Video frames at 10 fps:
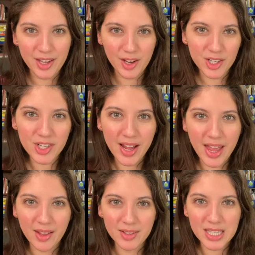your
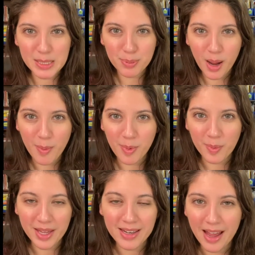child has
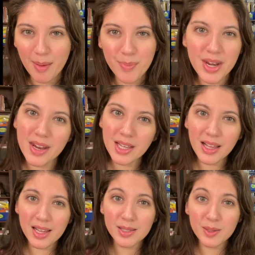probably not been in a
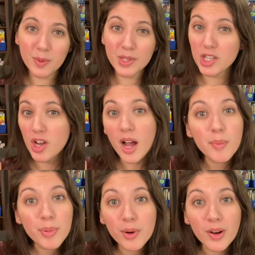classroom with a
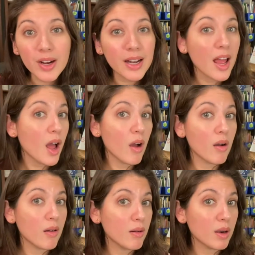chalkboard,
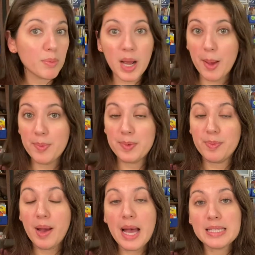or
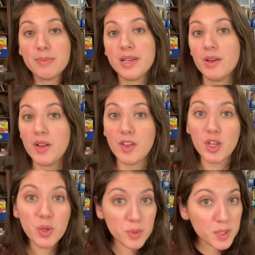possibly don't even
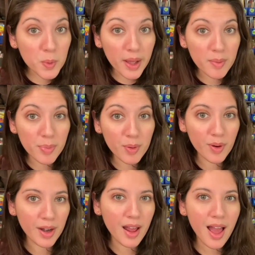use the
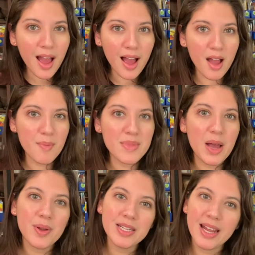whiteboard.
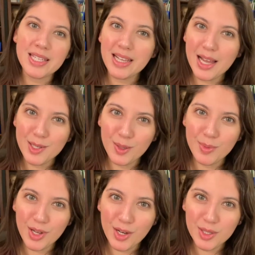Nowadays, classrooms
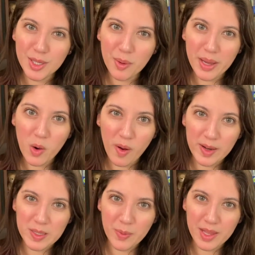are so
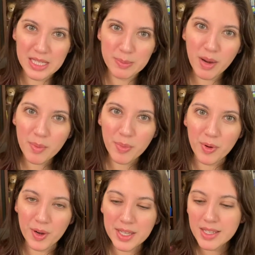equipped with smart
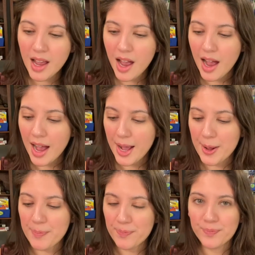boards.
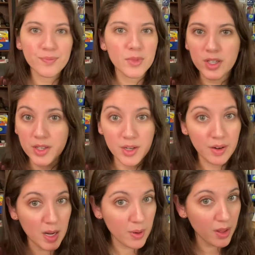You don't
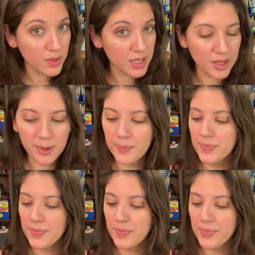need one of those either.